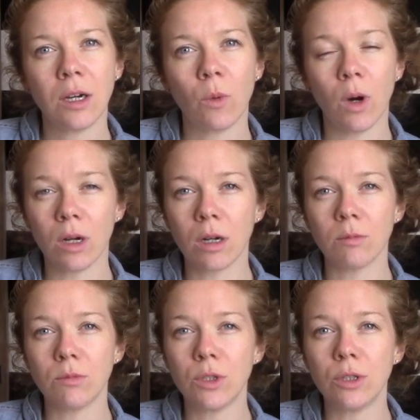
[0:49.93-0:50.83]

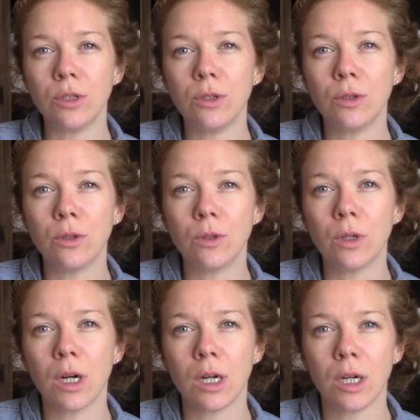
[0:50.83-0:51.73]
welcome
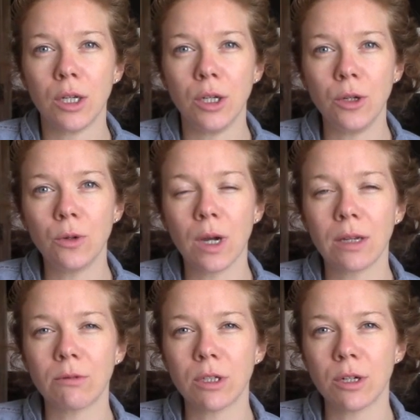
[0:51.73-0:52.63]
to new
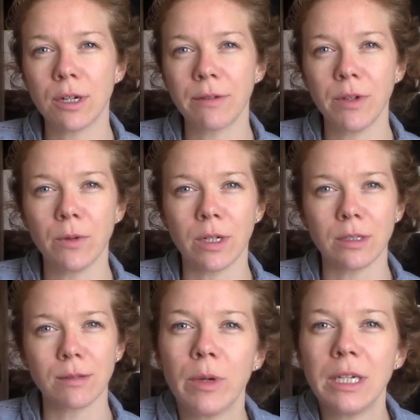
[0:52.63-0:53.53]
and returning viewers.